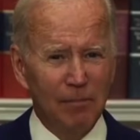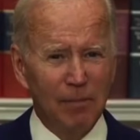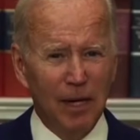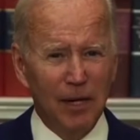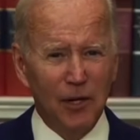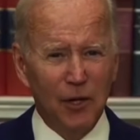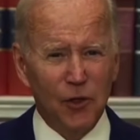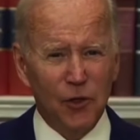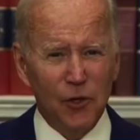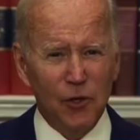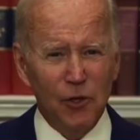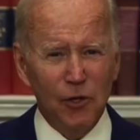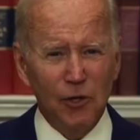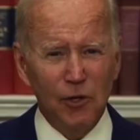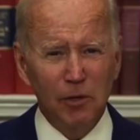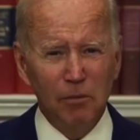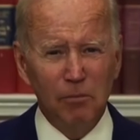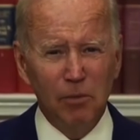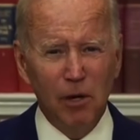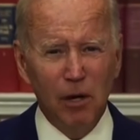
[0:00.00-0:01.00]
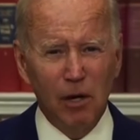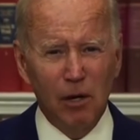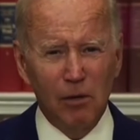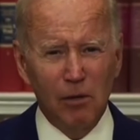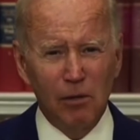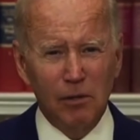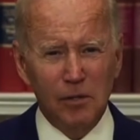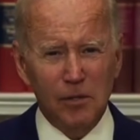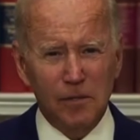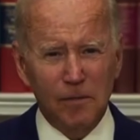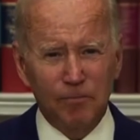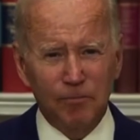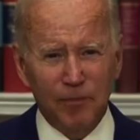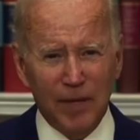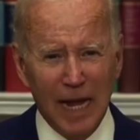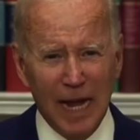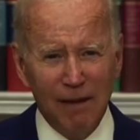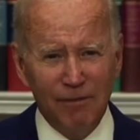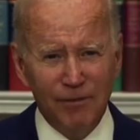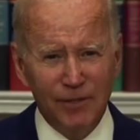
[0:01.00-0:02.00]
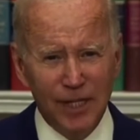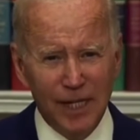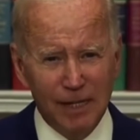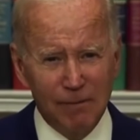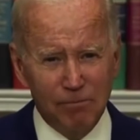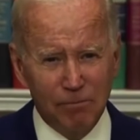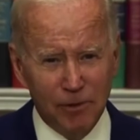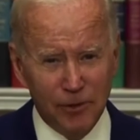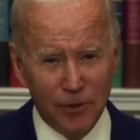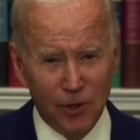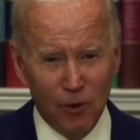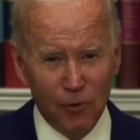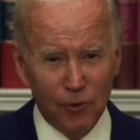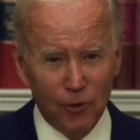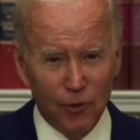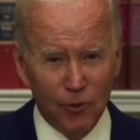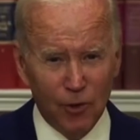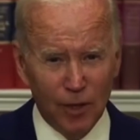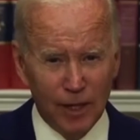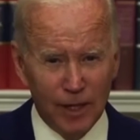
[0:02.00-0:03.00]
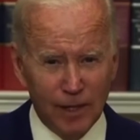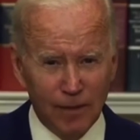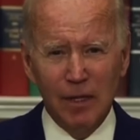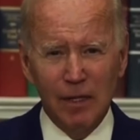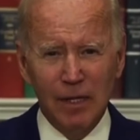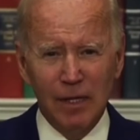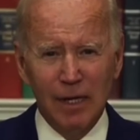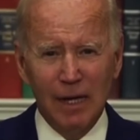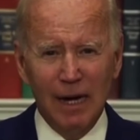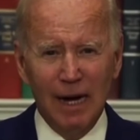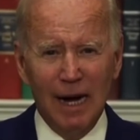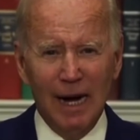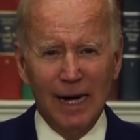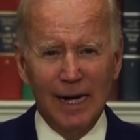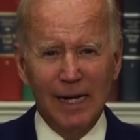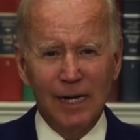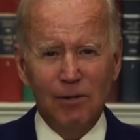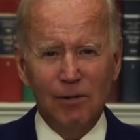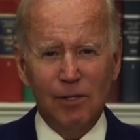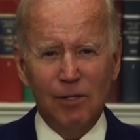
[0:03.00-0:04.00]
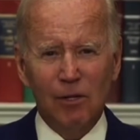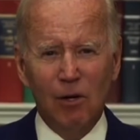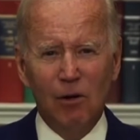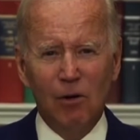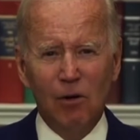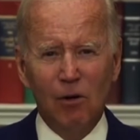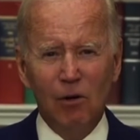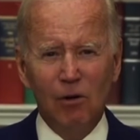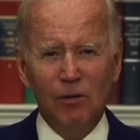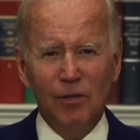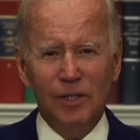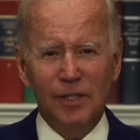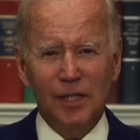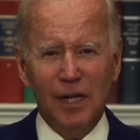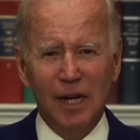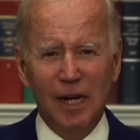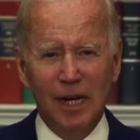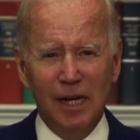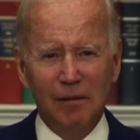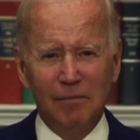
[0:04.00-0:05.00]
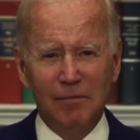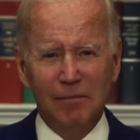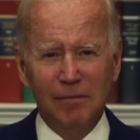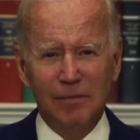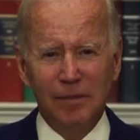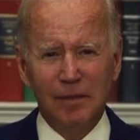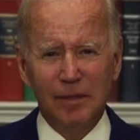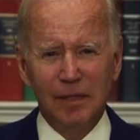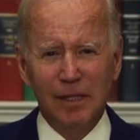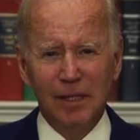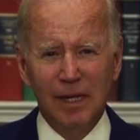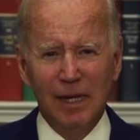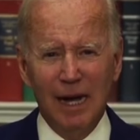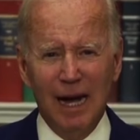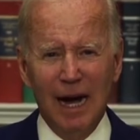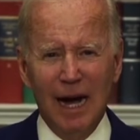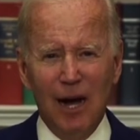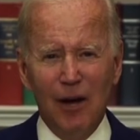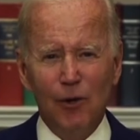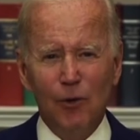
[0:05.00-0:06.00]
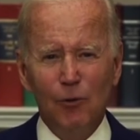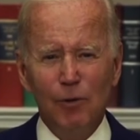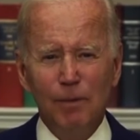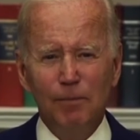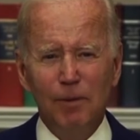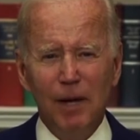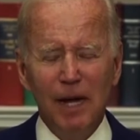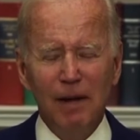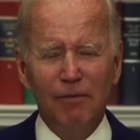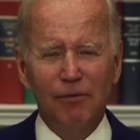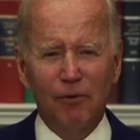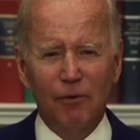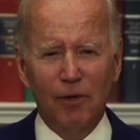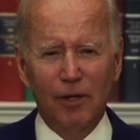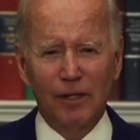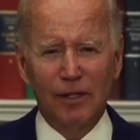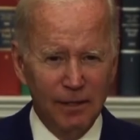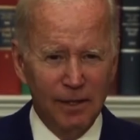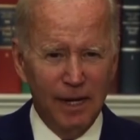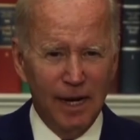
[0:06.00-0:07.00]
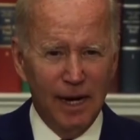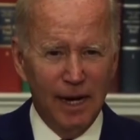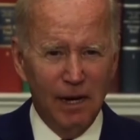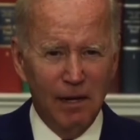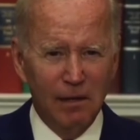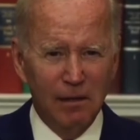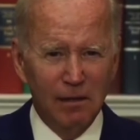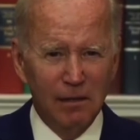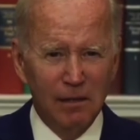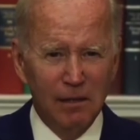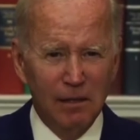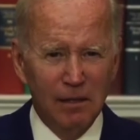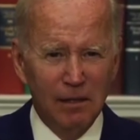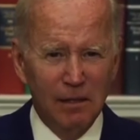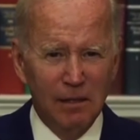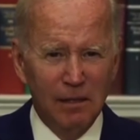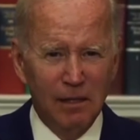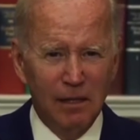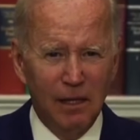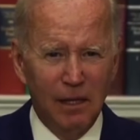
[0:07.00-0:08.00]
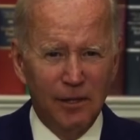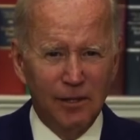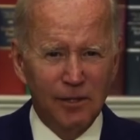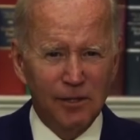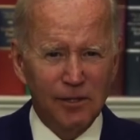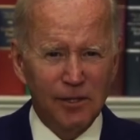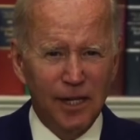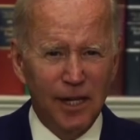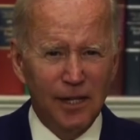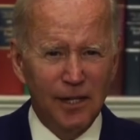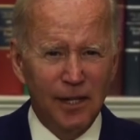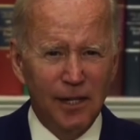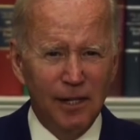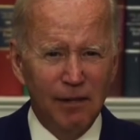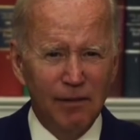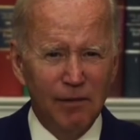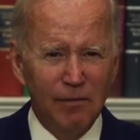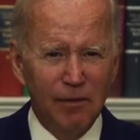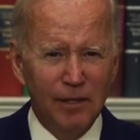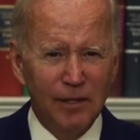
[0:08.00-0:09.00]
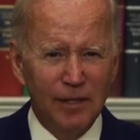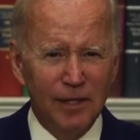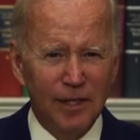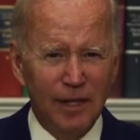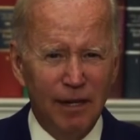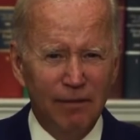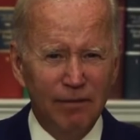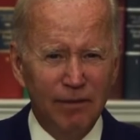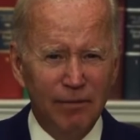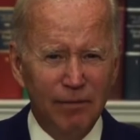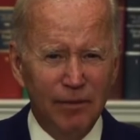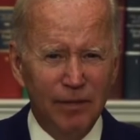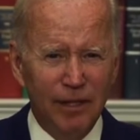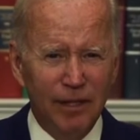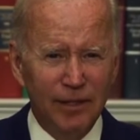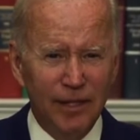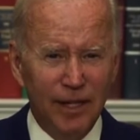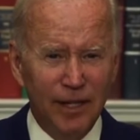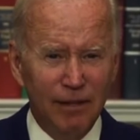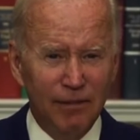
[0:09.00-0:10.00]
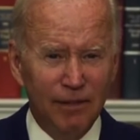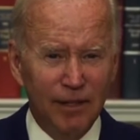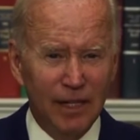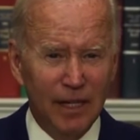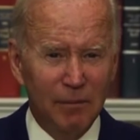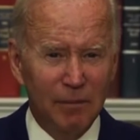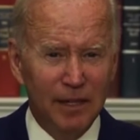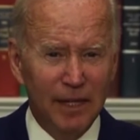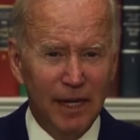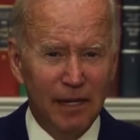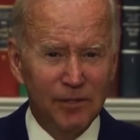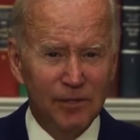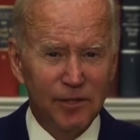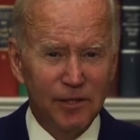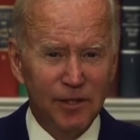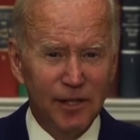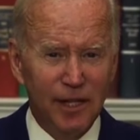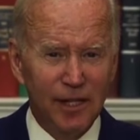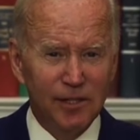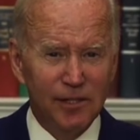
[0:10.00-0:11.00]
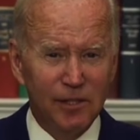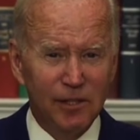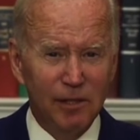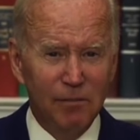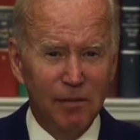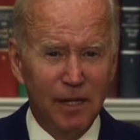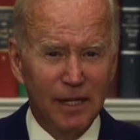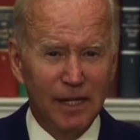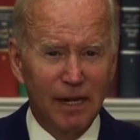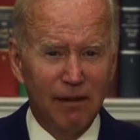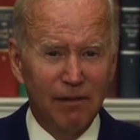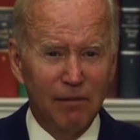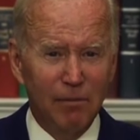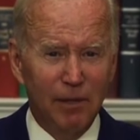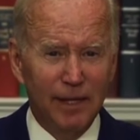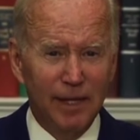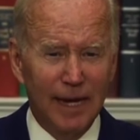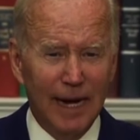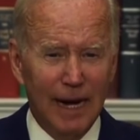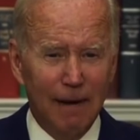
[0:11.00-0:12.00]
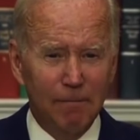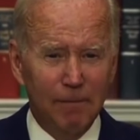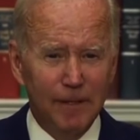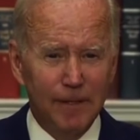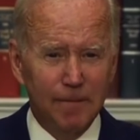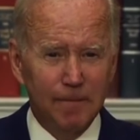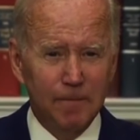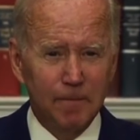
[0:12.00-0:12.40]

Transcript: About a third of the borrowers have debt but no degree. I hear it all the time. How do we pay for it now? I understand not everyone, every, not everything I'm announcing today is going to make everybody happy.